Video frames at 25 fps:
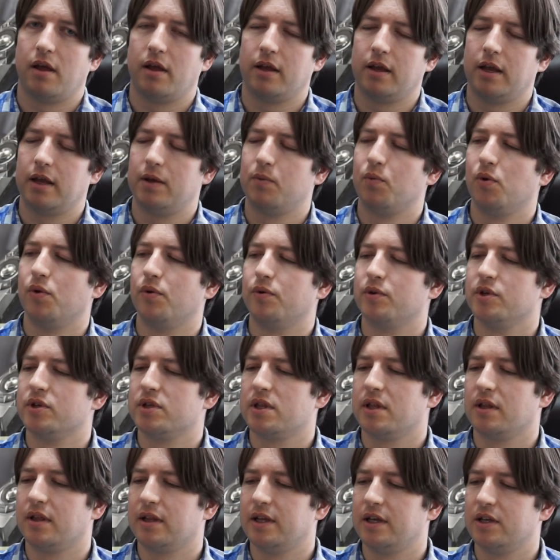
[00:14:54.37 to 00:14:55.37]
Again, we were
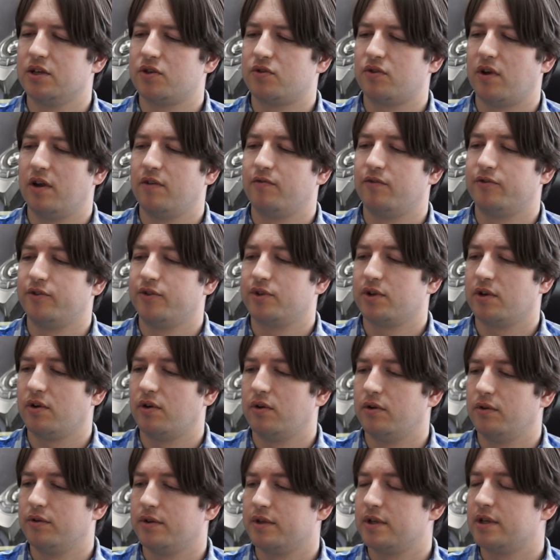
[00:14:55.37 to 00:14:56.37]
using the latest drivers
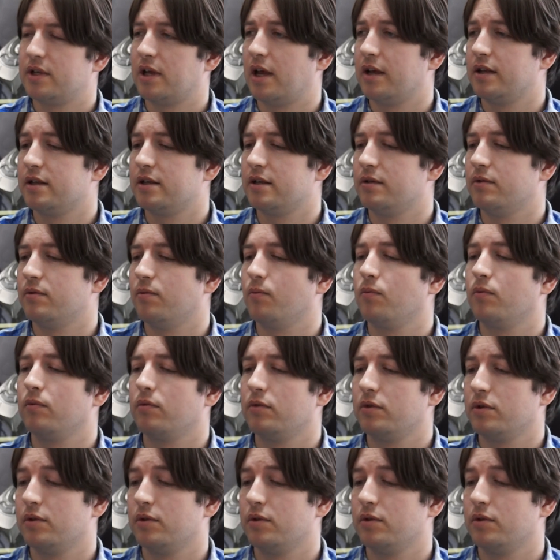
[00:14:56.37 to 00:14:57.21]
on Titan.